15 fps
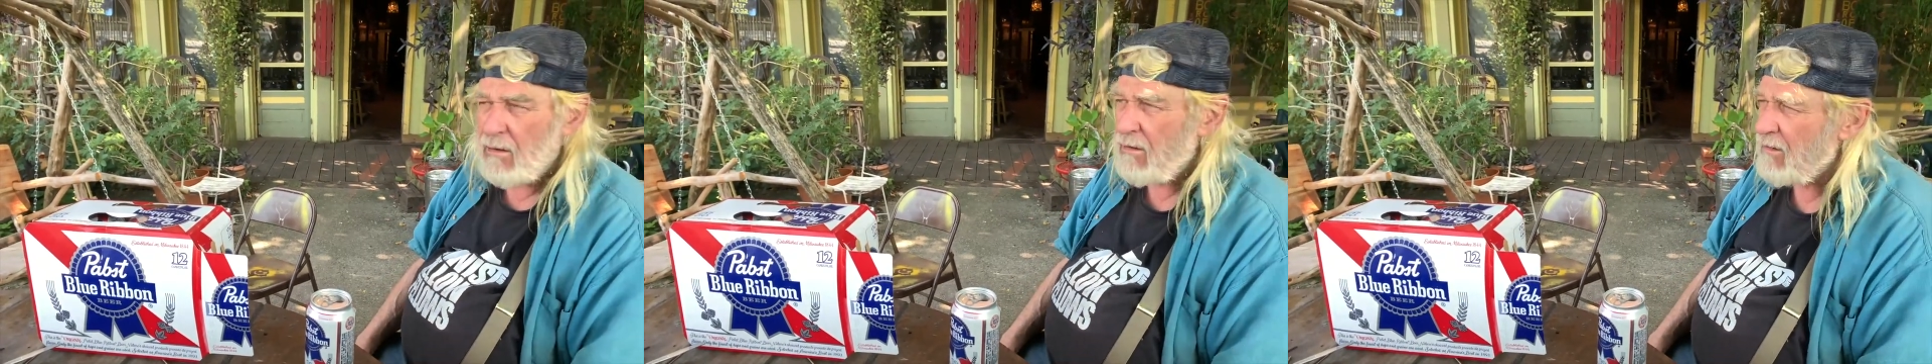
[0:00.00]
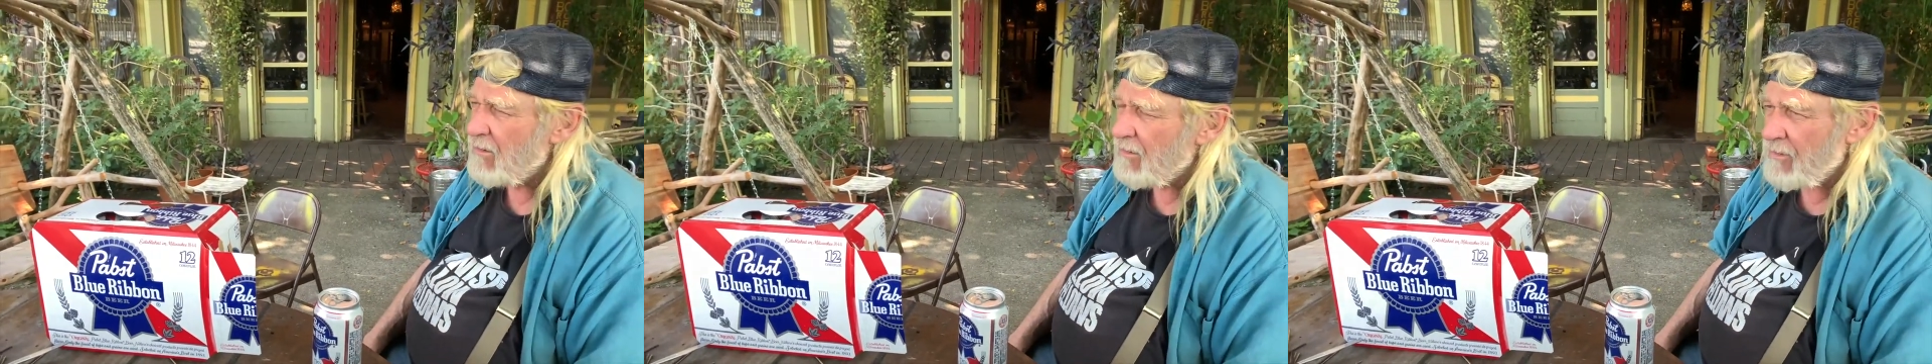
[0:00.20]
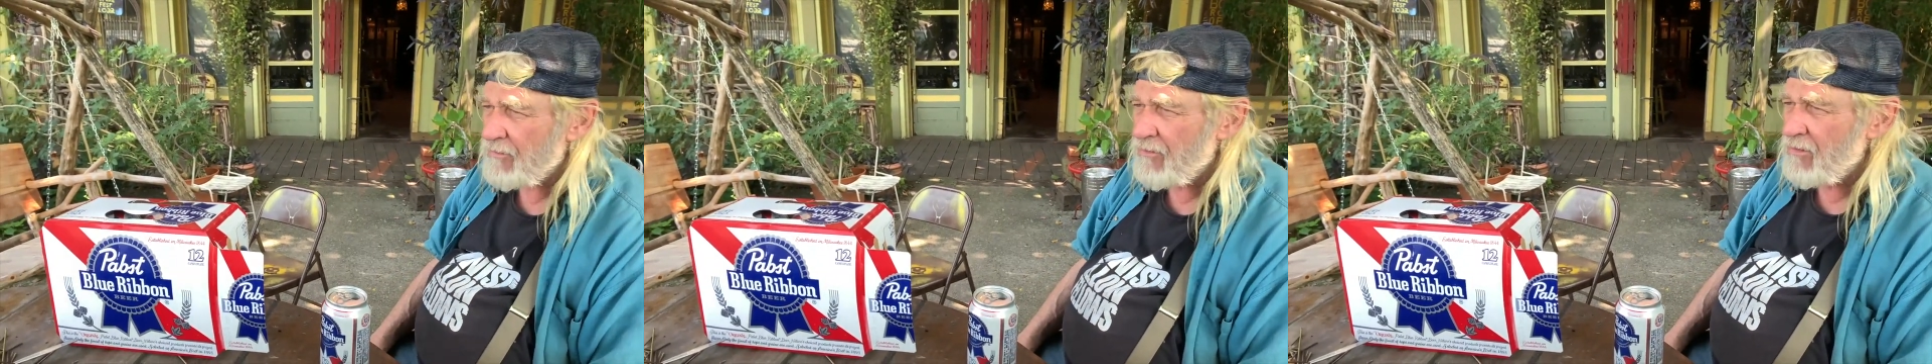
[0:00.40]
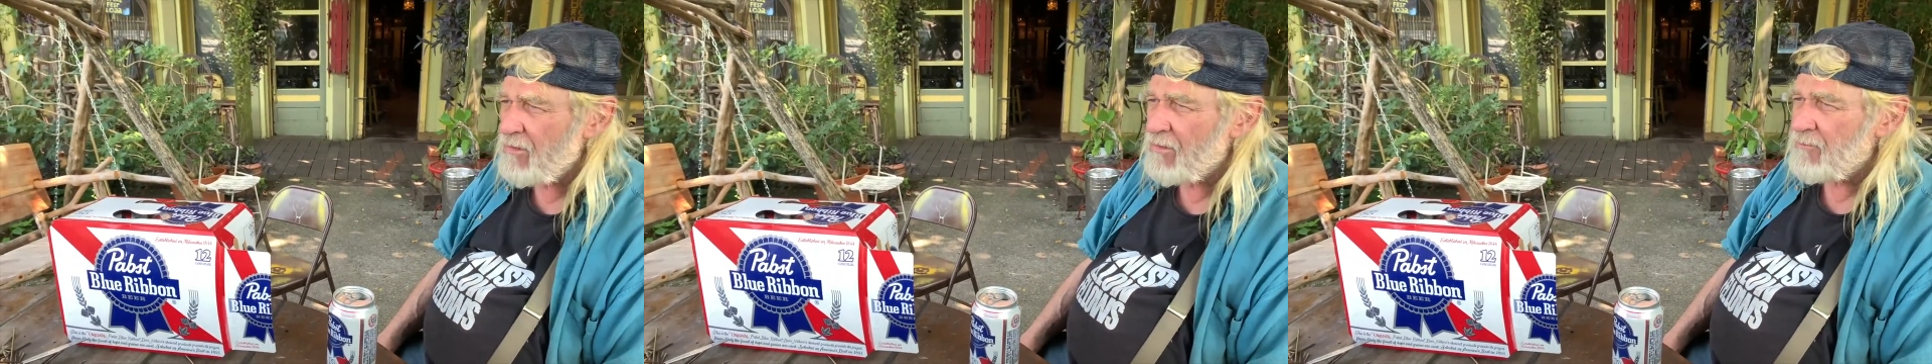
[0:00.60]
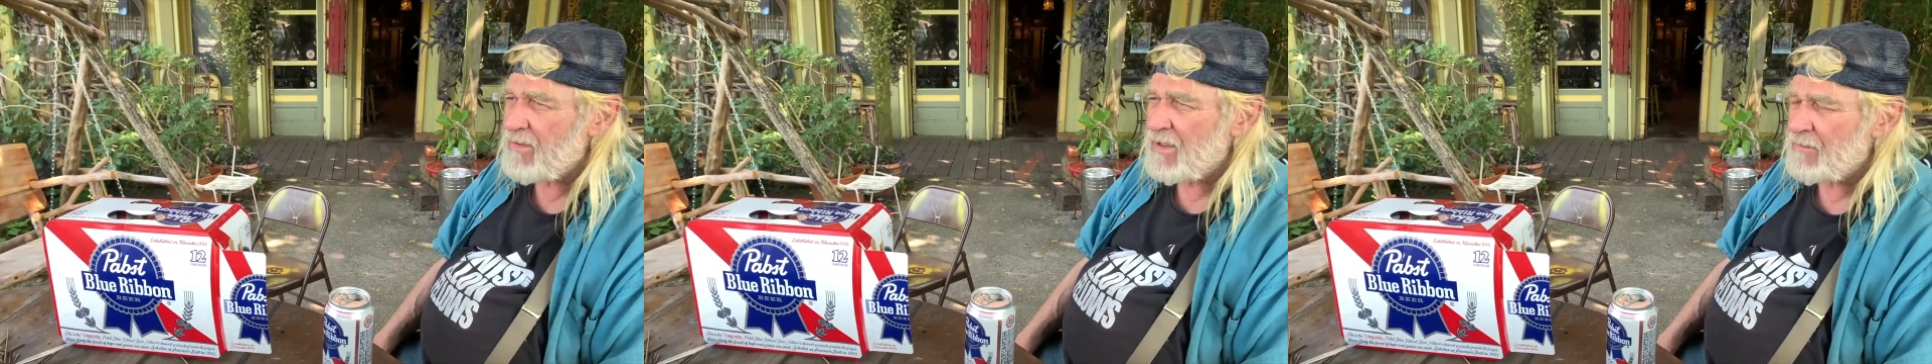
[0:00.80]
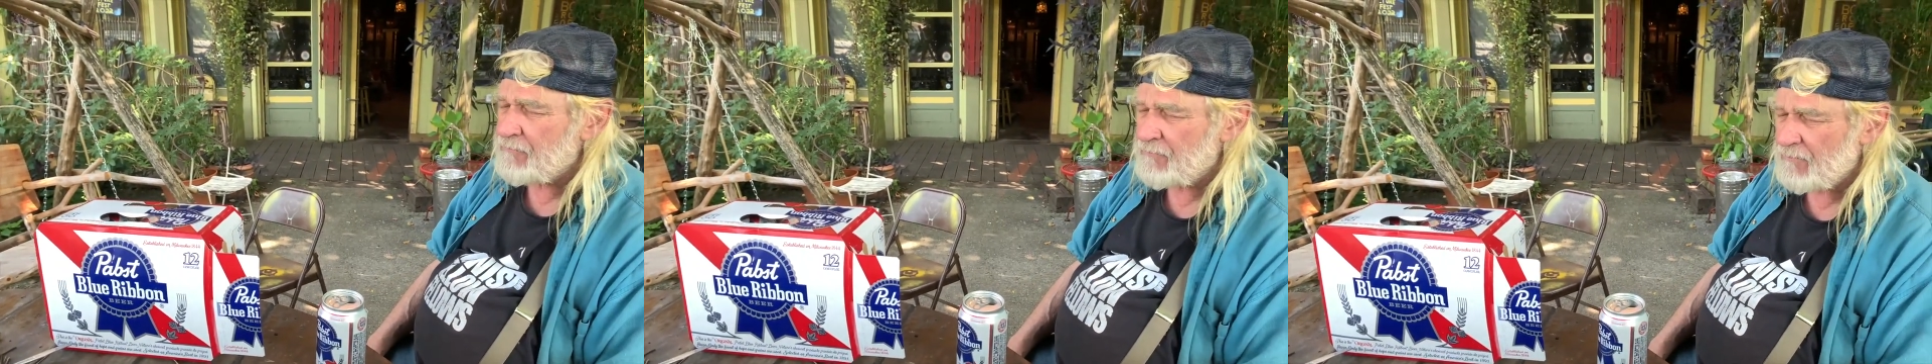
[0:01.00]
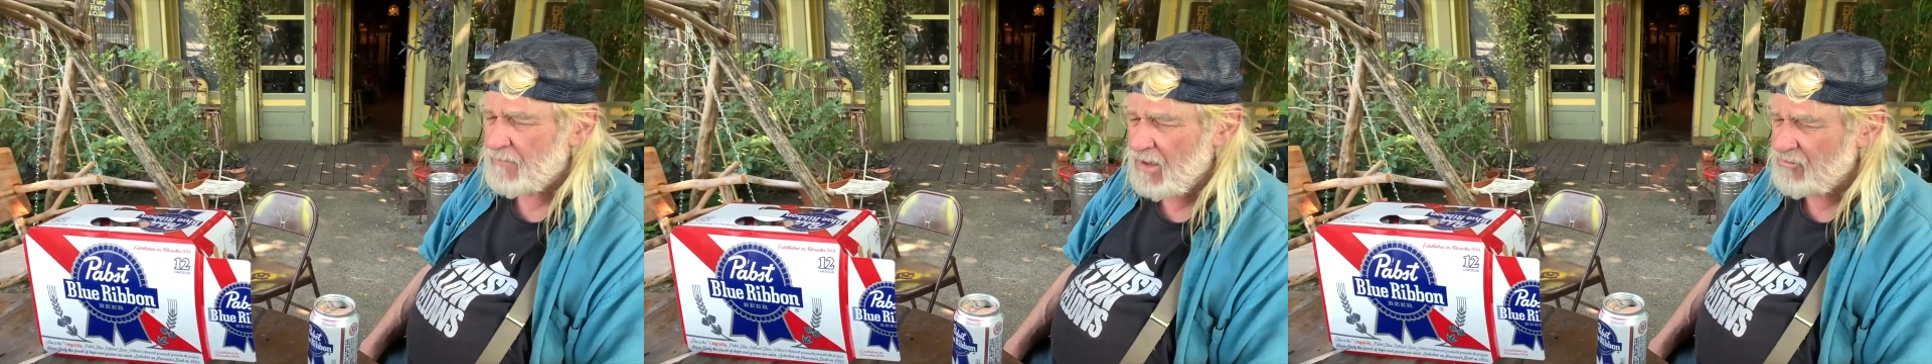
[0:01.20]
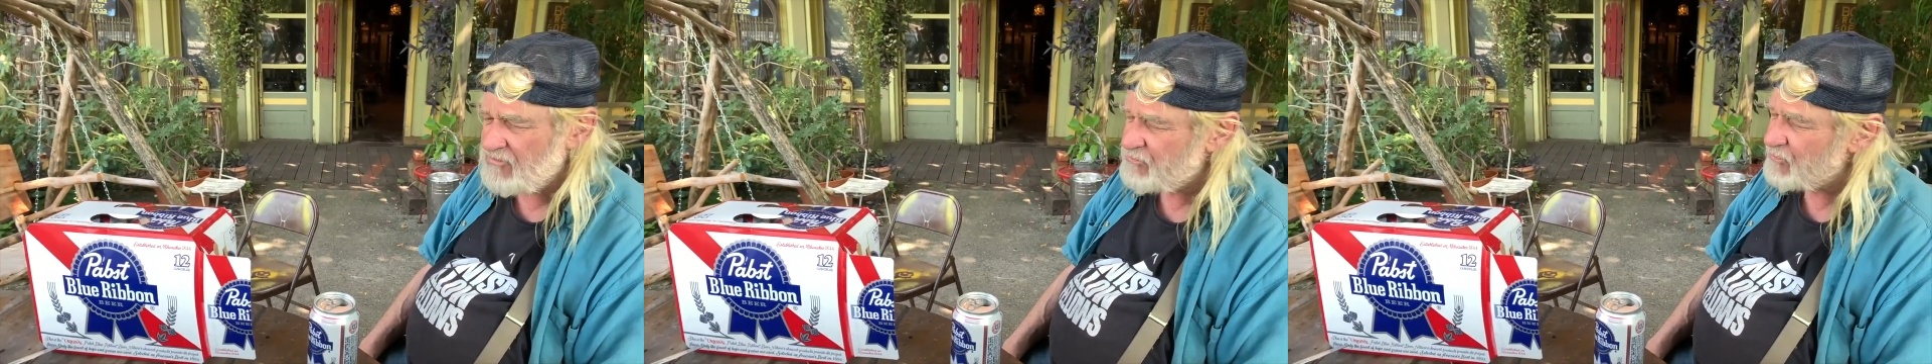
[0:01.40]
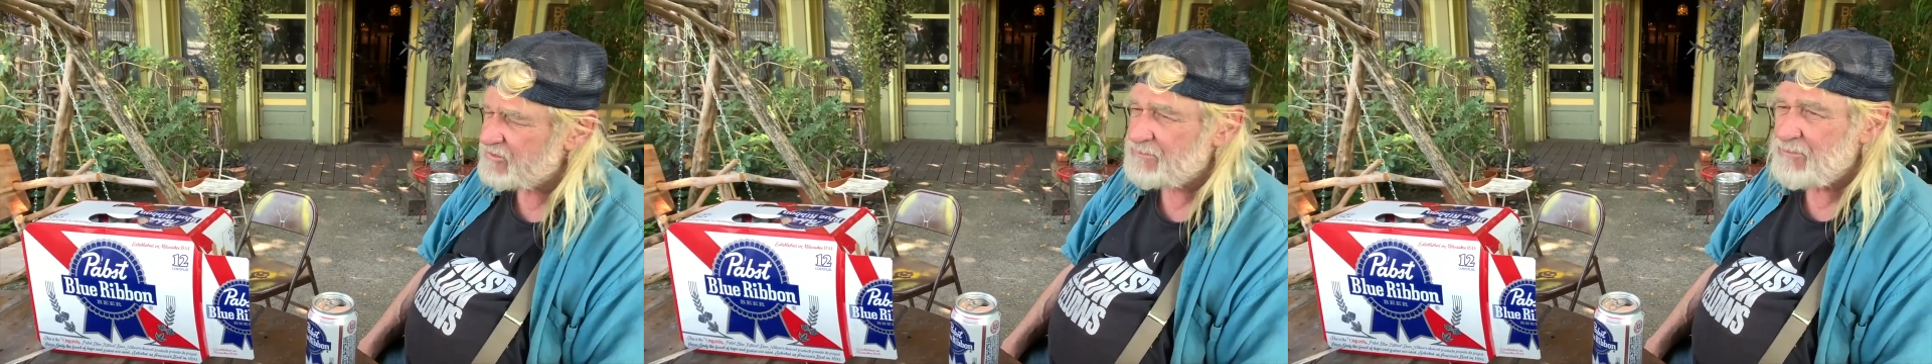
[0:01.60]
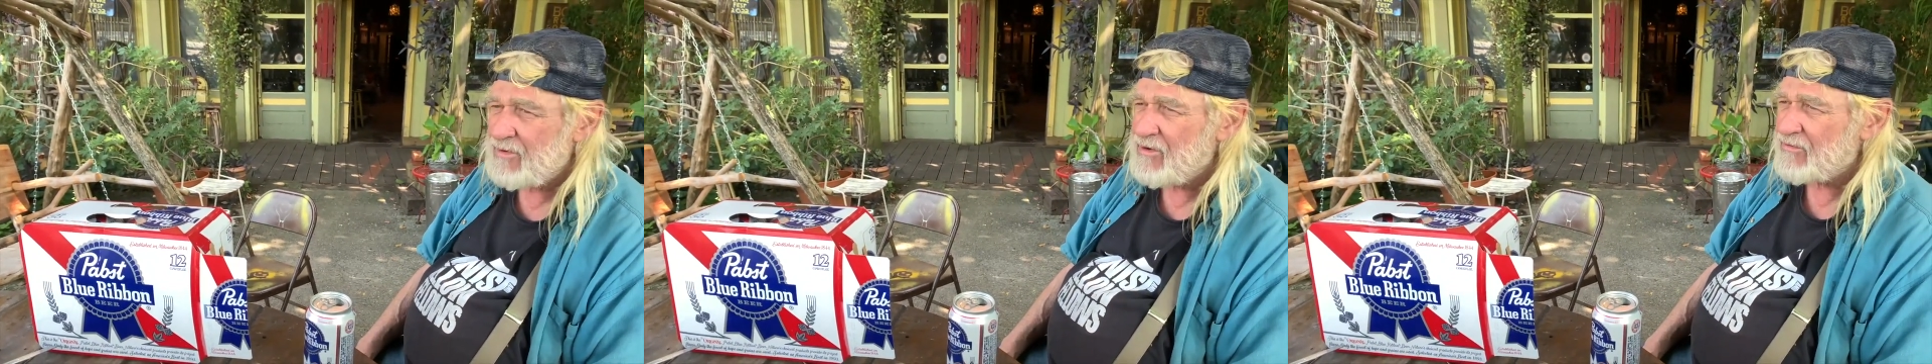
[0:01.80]
Oh no, man! I'll
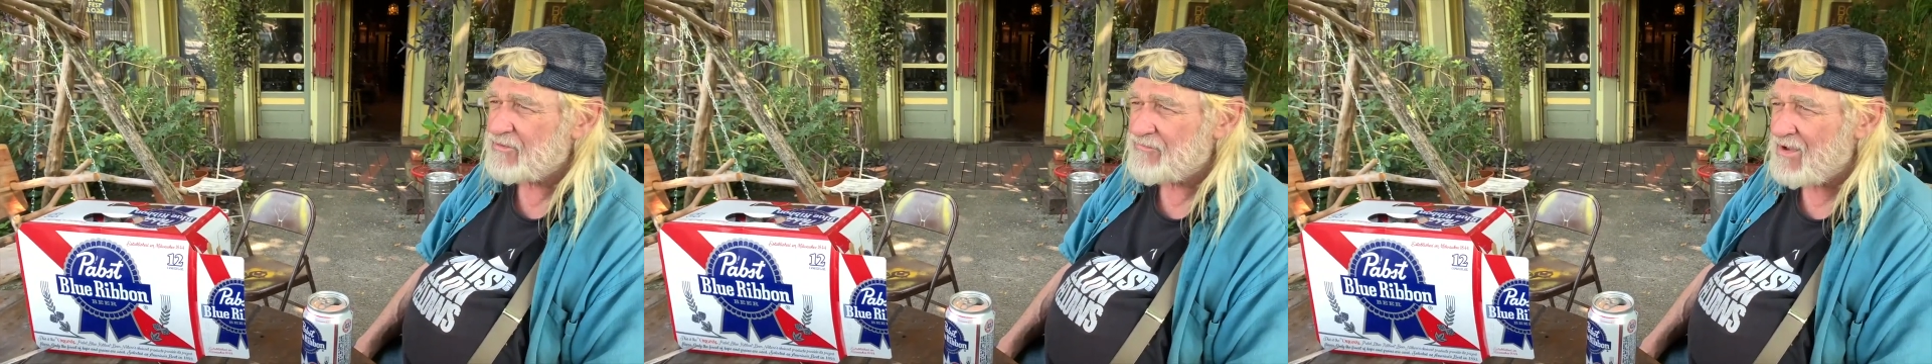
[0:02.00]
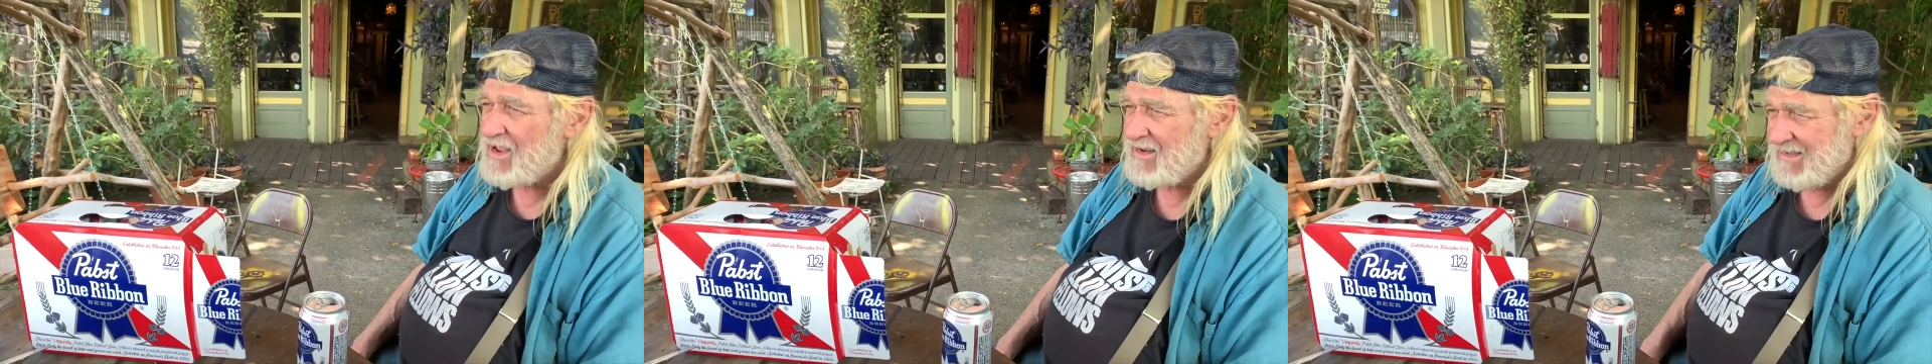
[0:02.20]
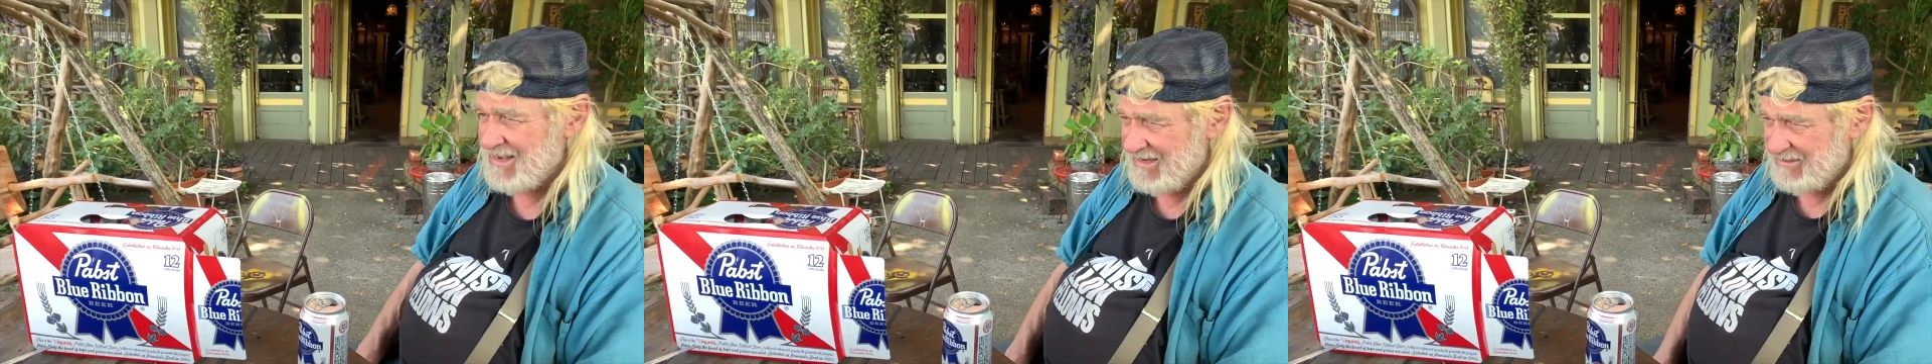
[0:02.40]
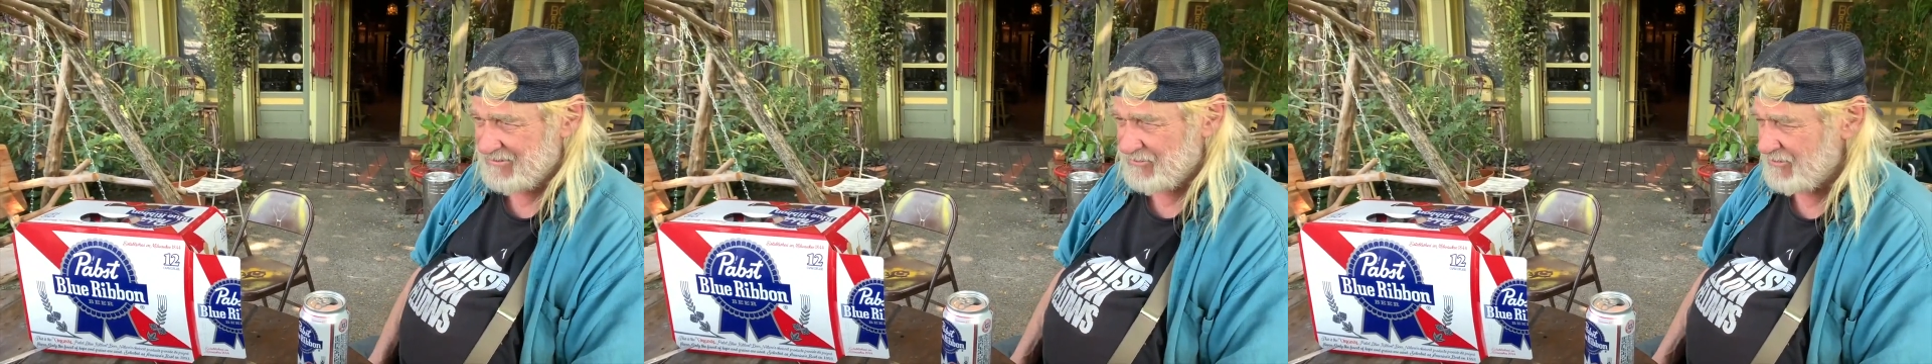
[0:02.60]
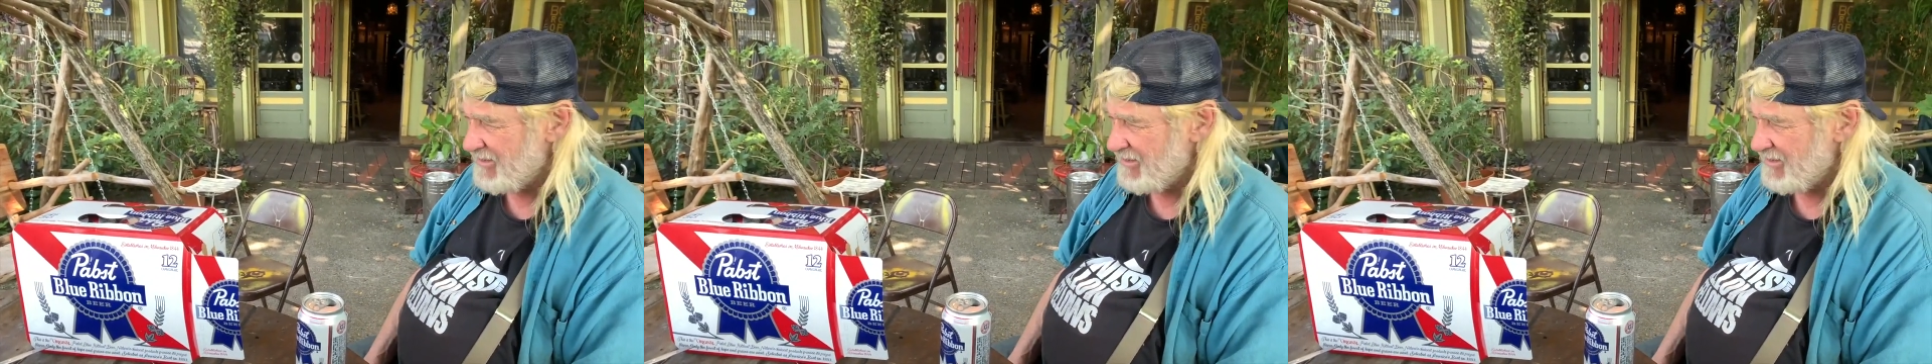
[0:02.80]
switch beers if I got to do